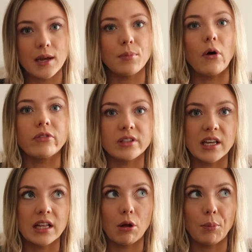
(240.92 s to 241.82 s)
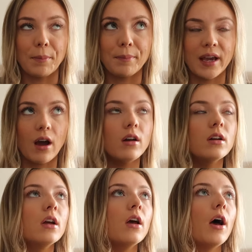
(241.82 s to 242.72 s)
it, but obviously a little bit bigger.
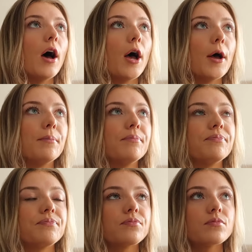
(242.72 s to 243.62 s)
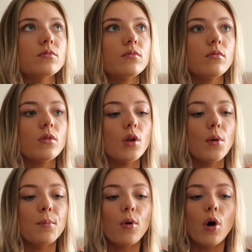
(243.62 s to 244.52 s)

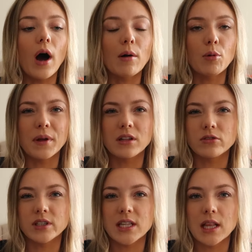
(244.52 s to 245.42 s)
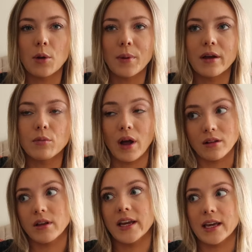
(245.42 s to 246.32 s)
But our builder is a little bit, well,
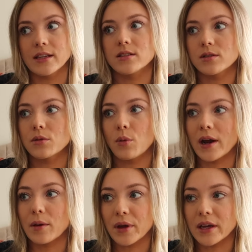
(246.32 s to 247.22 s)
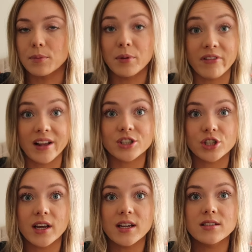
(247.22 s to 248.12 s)
he is quite a big
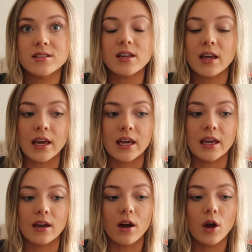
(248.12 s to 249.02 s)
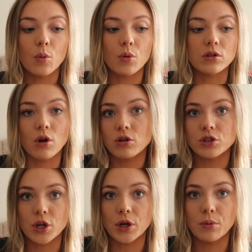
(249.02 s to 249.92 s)
perfectionist. He will not
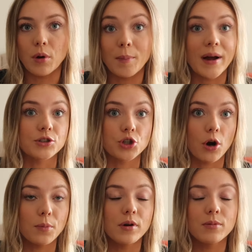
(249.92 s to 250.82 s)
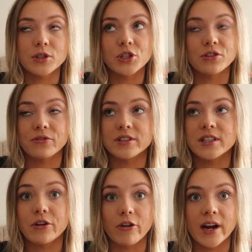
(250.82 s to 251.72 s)
do a bad job, which is
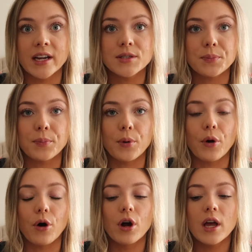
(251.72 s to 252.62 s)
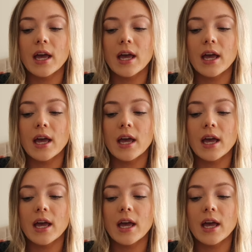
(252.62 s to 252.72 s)
obviously great, but